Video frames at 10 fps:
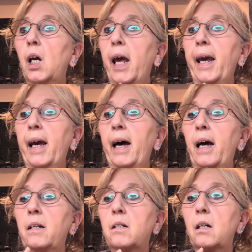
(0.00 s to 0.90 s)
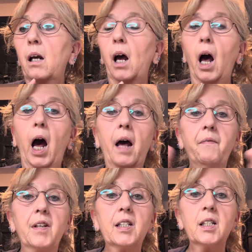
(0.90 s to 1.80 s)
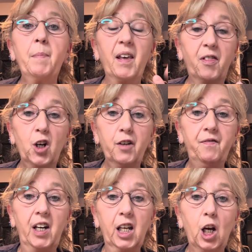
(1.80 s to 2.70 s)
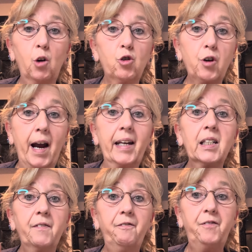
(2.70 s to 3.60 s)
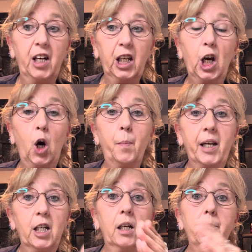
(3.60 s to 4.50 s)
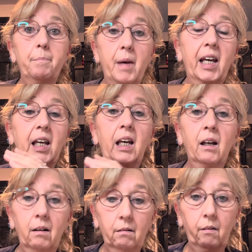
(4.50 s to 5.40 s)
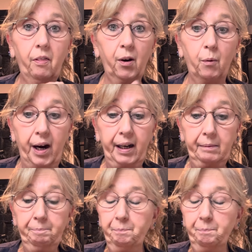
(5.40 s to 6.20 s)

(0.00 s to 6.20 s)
and this is my 3rd video trying to video me making the ring.